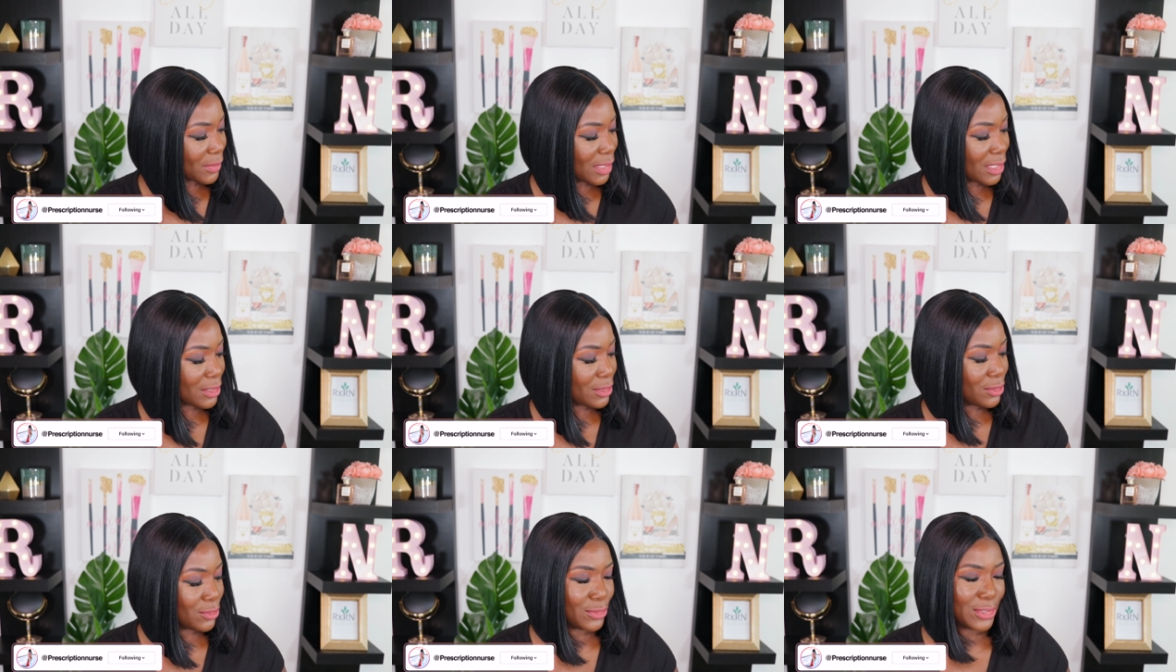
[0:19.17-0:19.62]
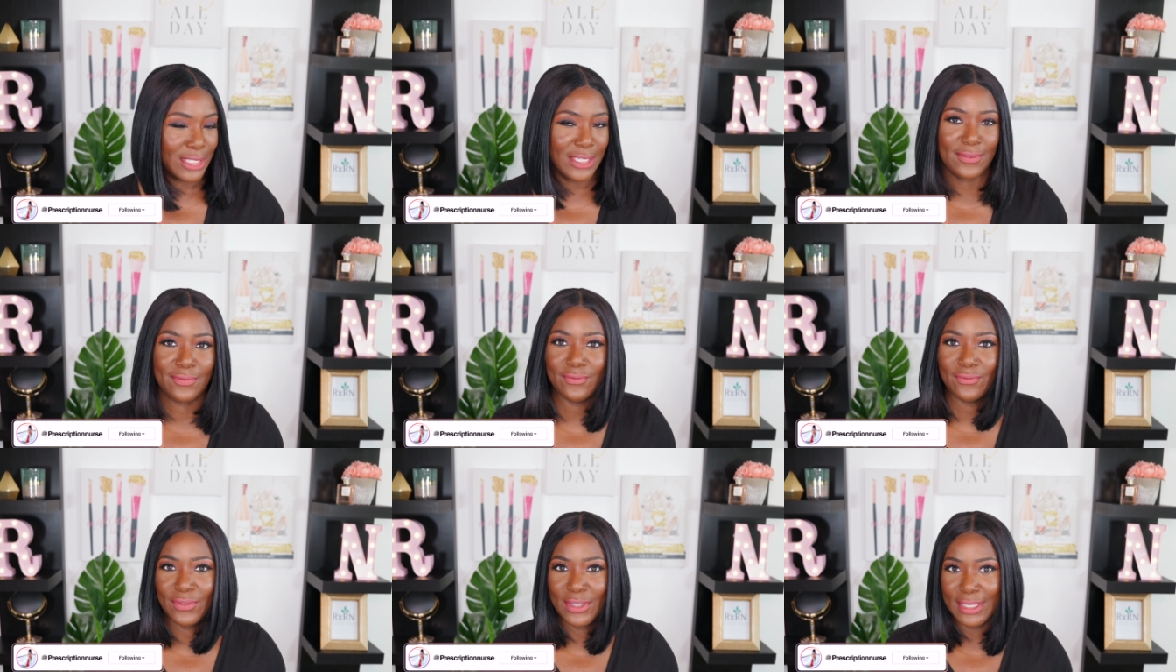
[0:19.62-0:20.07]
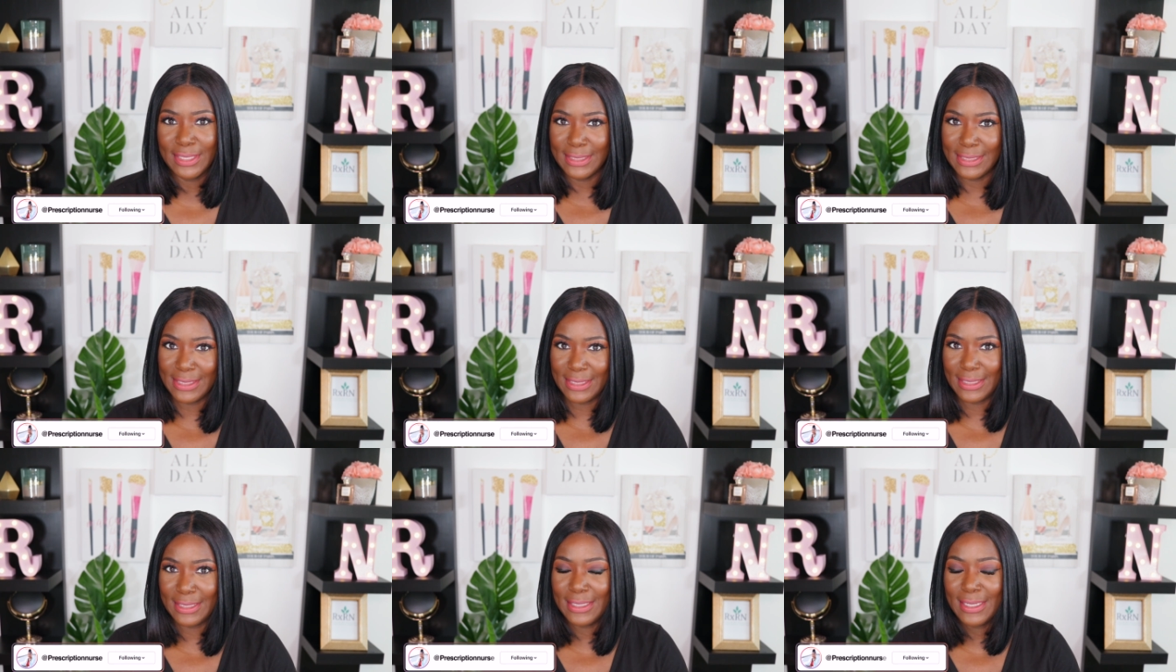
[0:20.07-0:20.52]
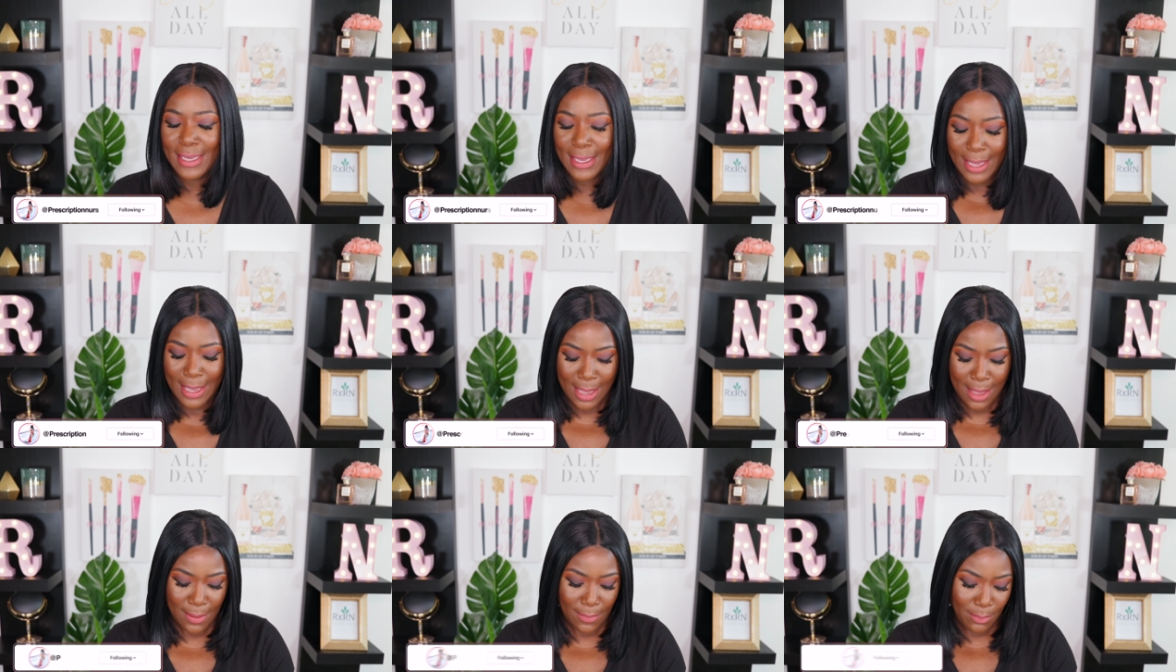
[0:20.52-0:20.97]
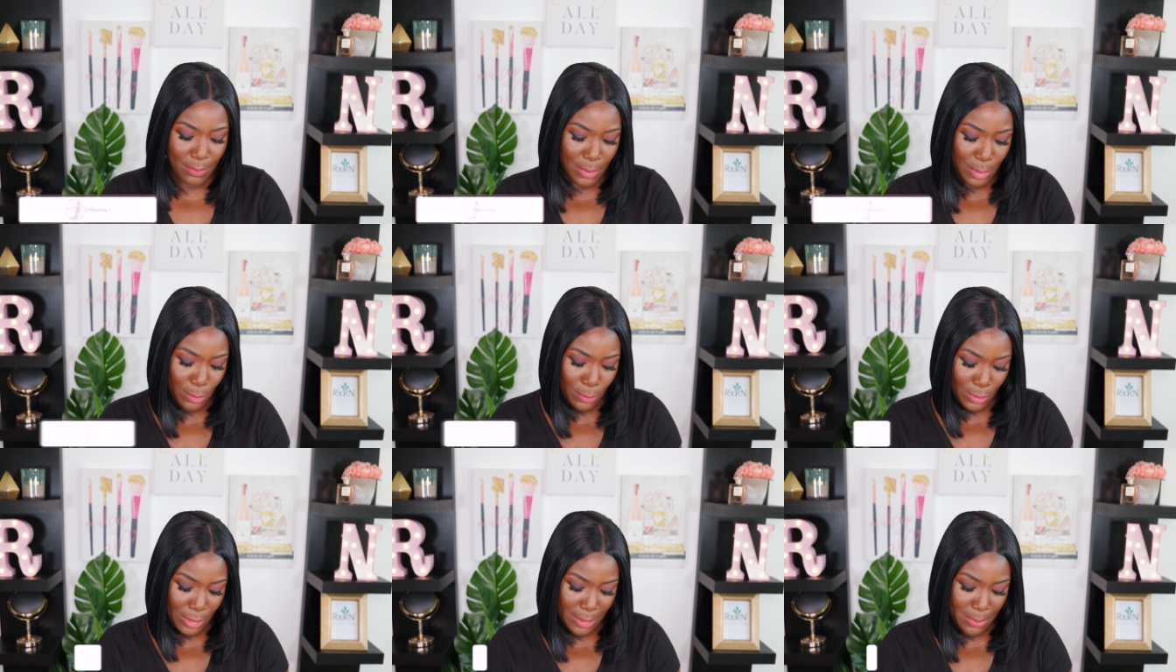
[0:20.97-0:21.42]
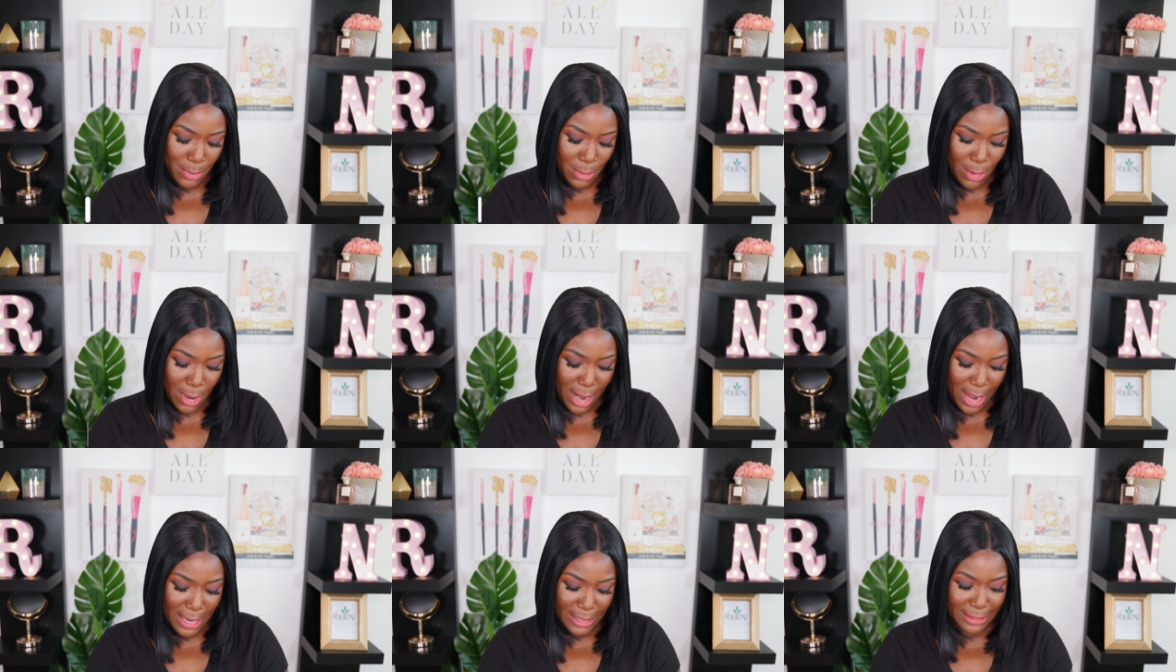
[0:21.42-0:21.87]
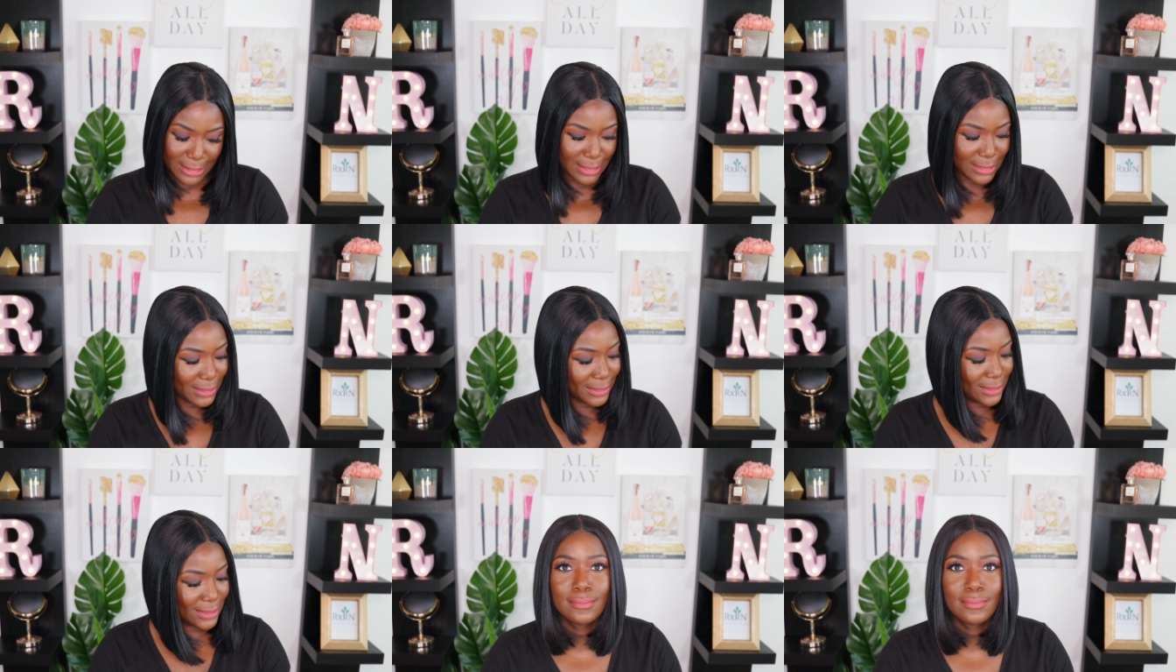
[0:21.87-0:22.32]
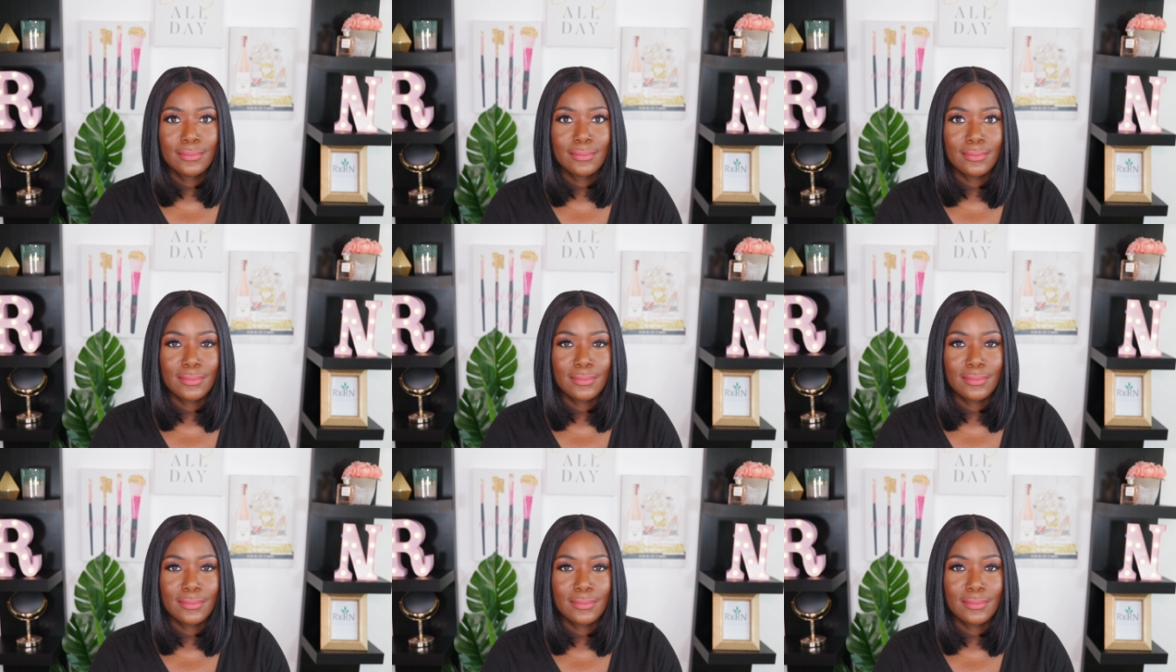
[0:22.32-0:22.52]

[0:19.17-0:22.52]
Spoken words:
using Fenty beauty products.